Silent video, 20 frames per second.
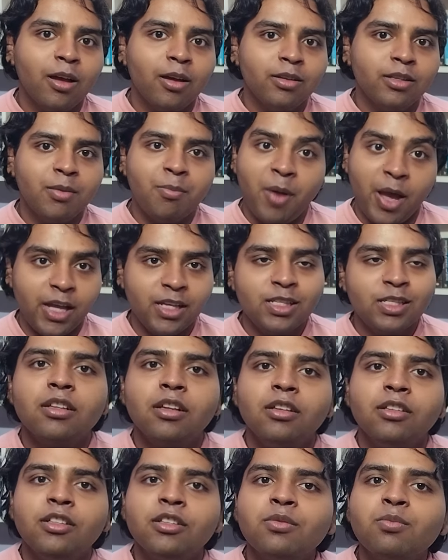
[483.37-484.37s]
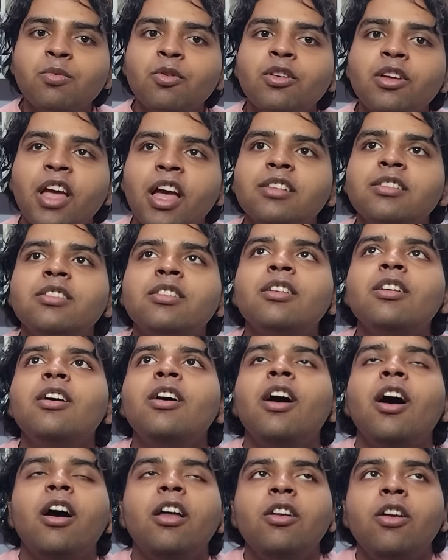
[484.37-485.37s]
the best. This book has
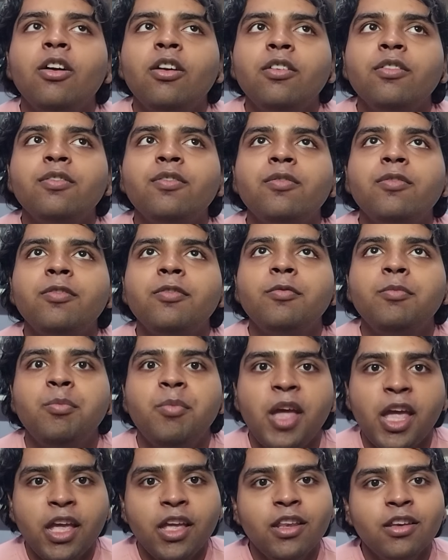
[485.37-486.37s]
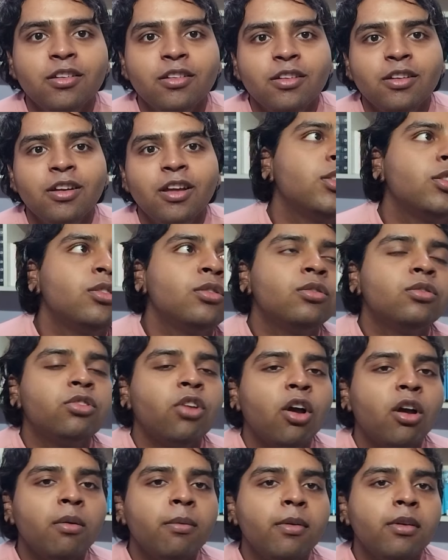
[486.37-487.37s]
a lot of pain to
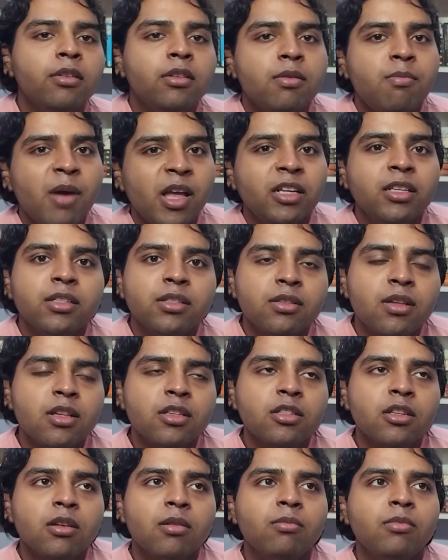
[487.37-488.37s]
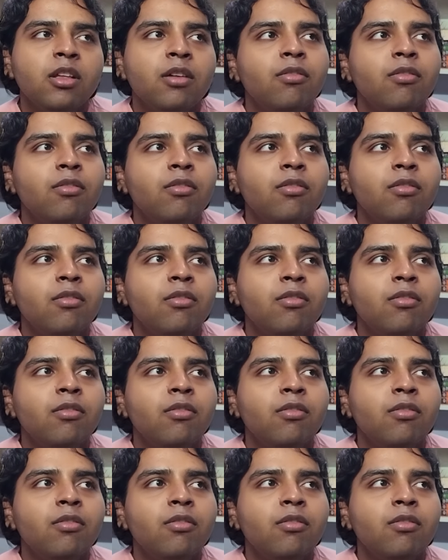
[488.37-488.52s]
talk about the magic system.